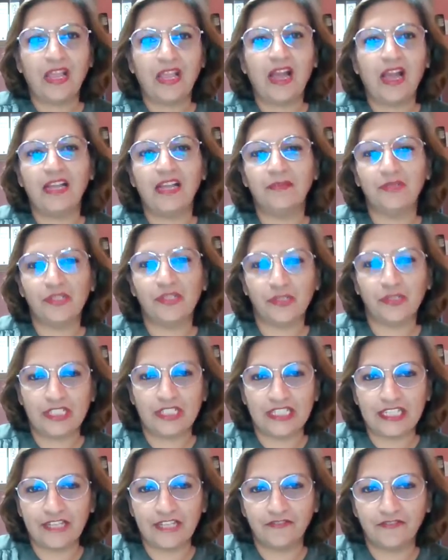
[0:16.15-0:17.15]
I am
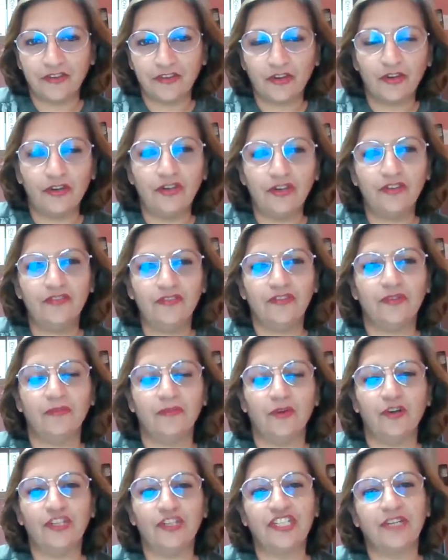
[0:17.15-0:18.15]
Sukhdev Kaur from
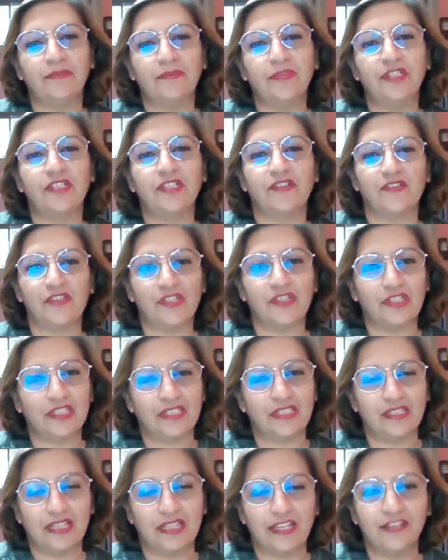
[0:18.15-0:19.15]
Law Chambers of
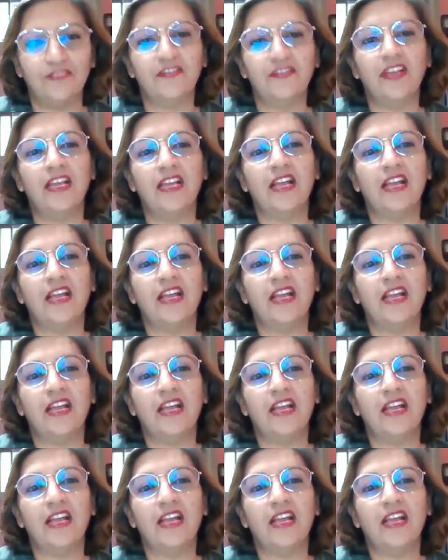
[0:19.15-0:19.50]
Sukhdev.